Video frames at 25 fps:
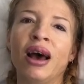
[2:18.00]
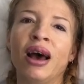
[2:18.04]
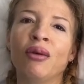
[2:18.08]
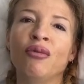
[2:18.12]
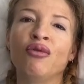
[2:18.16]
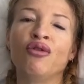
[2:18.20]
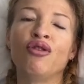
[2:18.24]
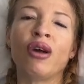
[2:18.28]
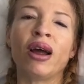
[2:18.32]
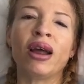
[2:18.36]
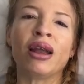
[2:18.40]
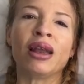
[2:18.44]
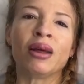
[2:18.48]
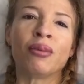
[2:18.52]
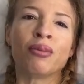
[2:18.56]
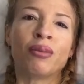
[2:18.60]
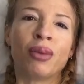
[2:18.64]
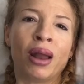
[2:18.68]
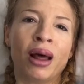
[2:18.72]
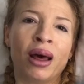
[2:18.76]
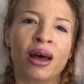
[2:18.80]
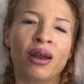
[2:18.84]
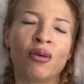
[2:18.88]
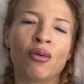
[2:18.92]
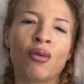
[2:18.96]
draining
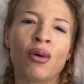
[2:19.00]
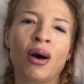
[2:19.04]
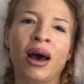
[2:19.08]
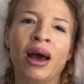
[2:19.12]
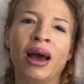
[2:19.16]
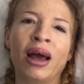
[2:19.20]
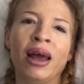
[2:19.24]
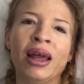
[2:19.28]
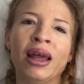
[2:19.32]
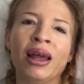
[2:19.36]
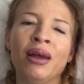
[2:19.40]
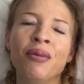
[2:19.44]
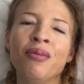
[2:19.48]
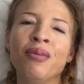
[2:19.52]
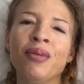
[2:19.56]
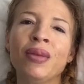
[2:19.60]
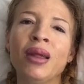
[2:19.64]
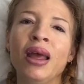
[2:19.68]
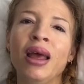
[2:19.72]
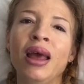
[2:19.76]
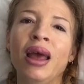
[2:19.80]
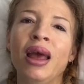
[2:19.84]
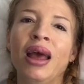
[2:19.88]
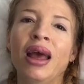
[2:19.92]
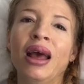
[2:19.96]
blood away.
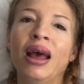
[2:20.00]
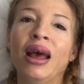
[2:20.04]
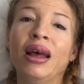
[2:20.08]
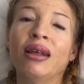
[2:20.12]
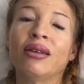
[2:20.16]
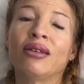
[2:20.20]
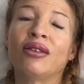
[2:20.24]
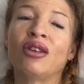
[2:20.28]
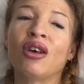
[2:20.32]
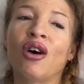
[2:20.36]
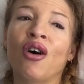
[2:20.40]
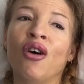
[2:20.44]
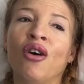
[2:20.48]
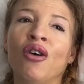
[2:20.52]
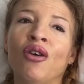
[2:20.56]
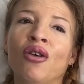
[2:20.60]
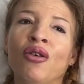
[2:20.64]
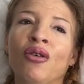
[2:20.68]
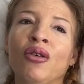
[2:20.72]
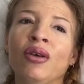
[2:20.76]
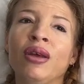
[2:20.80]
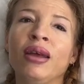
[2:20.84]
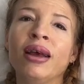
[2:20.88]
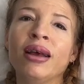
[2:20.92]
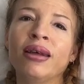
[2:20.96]
So
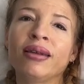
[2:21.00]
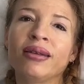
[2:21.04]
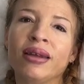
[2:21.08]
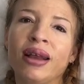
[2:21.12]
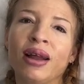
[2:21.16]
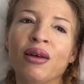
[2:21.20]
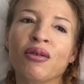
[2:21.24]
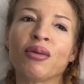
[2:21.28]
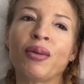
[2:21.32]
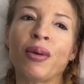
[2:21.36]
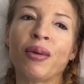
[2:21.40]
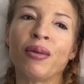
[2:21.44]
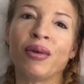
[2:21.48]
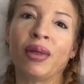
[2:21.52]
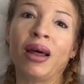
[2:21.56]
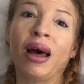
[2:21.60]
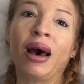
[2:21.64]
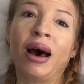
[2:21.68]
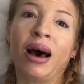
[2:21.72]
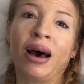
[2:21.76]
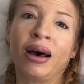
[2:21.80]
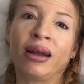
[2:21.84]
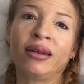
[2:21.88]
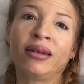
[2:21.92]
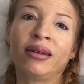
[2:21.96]
yesterday was probably the
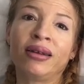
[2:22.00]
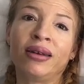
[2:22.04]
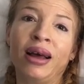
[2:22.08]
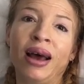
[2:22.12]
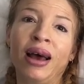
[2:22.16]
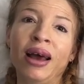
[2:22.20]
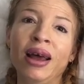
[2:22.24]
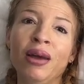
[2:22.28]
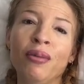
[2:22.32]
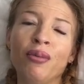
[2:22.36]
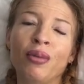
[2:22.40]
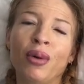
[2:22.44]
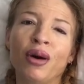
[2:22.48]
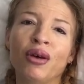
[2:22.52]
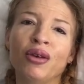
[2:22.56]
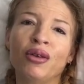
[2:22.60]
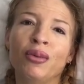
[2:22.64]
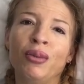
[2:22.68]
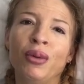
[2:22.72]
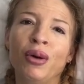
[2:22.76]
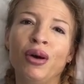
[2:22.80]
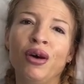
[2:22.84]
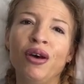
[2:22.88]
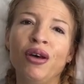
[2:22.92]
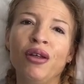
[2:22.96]
hardest day
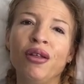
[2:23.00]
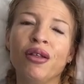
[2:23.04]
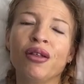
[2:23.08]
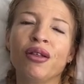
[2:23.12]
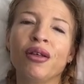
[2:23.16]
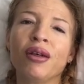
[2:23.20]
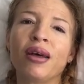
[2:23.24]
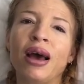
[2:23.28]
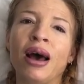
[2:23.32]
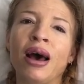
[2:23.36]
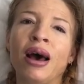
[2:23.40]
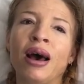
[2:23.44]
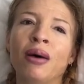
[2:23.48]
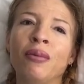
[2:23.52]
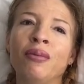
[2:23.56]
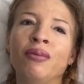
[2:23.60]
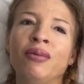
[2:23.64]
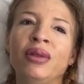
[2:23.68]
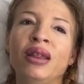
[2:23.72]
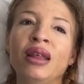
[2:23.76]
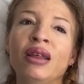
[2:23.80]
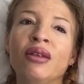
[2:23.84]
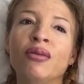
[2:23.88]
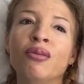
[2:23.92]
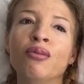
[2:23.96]
post-birth.
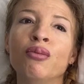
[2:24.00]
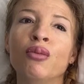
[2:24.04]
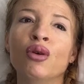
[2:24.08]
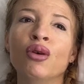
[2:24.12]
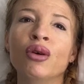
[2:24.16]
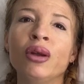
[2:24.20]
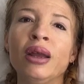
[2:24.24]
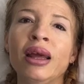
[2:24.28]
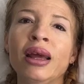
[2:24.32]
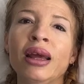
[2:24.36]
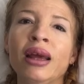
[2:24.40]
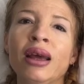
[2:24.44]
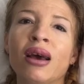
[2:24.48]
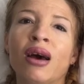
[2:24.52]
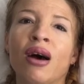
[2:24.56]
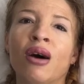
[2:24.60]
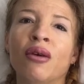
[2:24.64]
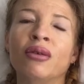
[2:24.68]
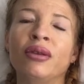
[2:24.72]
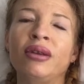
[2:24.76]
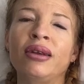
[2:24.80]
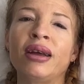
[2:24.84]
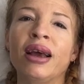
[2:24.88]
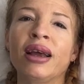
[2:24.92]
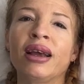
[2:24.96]
This morning I
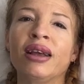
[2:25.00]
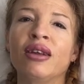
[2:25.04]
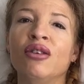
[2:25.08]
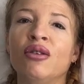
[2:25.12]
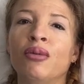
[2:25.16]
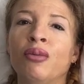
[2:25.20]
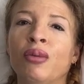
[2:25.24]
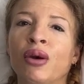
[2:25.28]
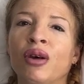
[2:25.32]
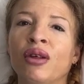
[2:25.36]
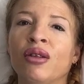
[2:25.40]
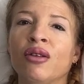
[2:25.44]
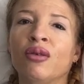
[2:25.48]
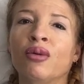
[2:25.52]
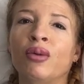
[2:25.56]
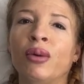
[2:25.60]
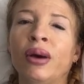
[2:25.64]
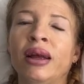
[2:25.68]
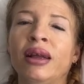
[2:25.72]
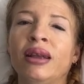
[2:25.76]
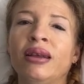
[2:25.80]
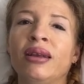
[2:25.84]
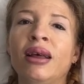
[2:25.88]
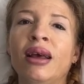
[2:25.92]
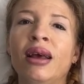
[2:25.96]
was taken to birth
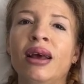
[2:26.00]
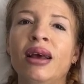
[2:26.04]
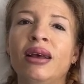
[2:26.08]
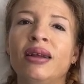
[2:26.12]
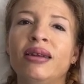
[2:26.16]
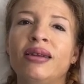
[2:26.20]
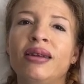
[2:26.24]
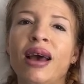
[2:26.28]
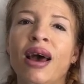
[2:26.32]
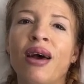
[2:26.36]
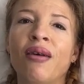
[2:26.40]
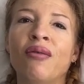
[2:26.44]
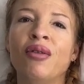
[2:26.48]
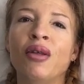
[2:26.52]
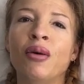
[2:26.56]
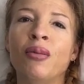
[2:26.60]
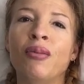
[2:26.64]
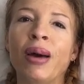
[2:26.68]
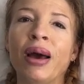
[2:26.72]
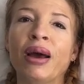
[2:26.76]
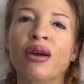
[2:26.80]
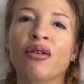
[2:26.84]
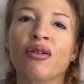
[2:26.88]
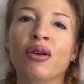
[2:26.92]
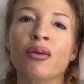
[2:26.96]
suite to have the
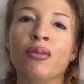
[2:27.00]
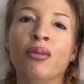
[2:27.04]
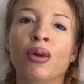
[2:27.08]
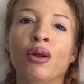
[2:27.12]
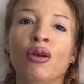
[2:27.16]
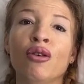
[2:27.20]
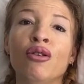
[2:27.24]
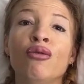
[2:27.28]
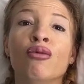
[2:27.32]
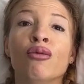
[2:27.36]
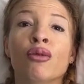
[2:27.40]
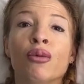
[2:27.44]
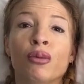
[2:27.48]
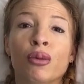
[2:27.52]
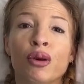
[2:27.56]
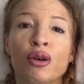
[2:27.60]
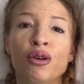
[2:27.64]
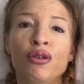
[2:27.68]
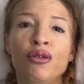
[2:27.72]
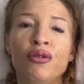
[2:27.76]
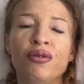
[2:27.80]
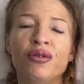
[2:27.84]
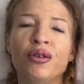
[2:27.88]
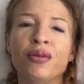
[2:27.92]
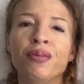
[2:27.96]
Bakri balloon
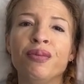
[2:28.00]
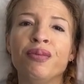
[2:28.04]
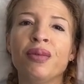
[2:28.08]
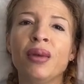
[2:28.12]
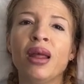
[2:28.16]
removed.